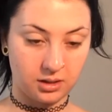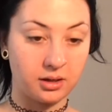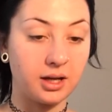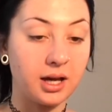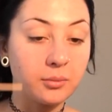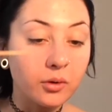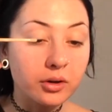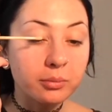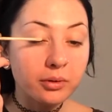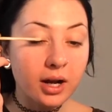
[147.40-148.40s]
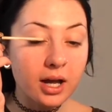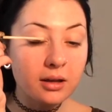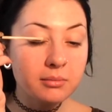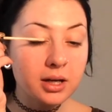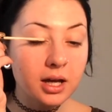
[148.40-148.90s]
And I'm going to
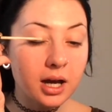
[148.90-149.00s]
prime my